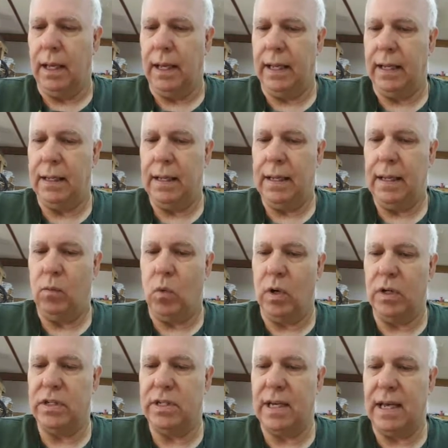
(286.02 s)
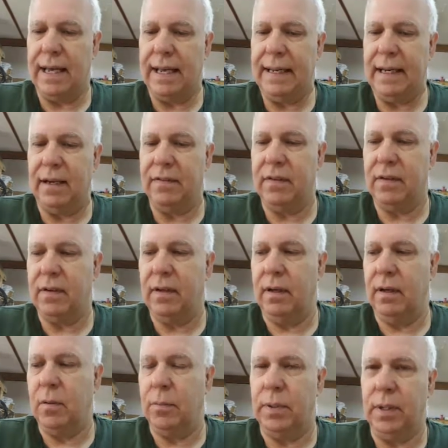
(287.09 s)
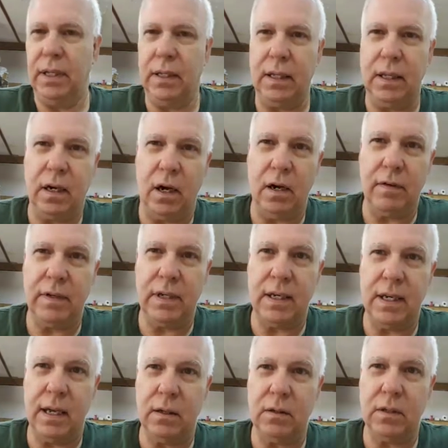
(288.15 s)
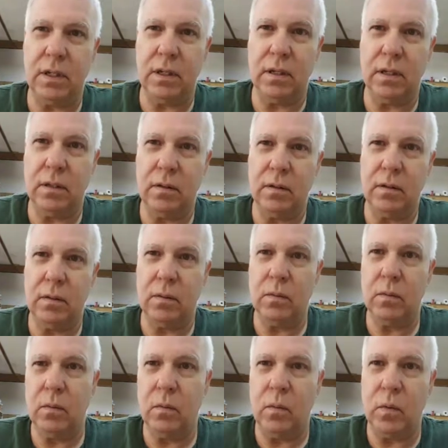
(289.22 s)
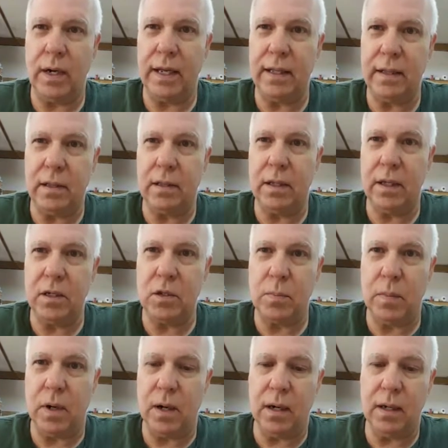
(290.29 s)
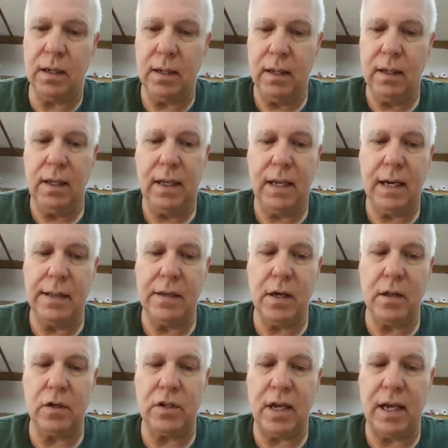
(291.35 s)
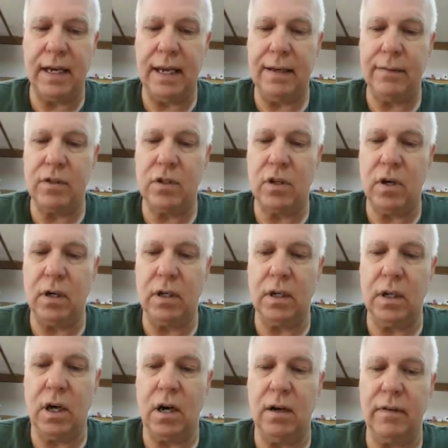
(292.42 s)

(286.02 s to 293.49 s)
And on one side, I've completely carved it down to the 1 8 inch mark, and on the other side, I haven't started